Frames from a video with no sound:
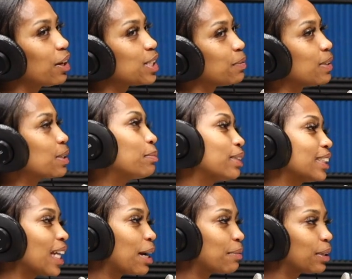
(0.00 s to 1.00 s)
spend too much
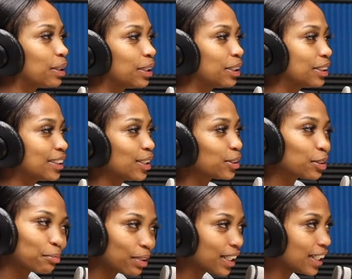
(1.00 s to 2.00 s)
time on a social
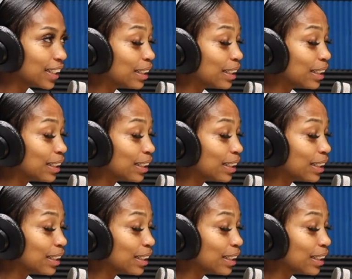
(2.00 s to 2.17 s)
media,